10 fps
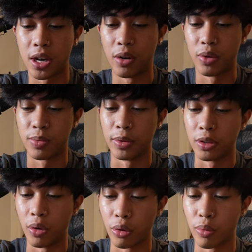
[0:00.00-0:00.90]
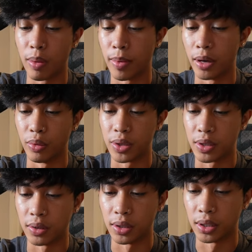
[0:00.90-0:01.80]
kind of what's been going through my mind
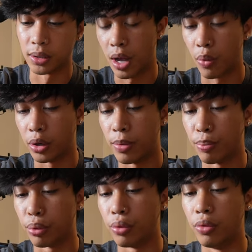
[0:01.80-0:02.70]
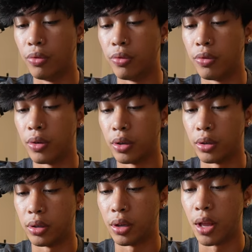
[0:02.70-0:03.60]
recently, and I want to improve
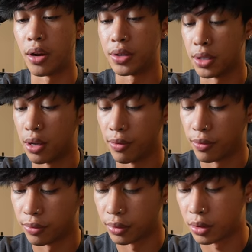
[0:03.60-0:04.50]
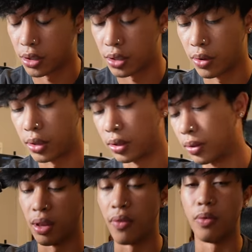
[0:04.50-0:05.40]
on a lot of stuff, just so I can
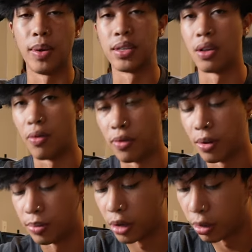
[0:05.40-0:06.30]
level myself up, you know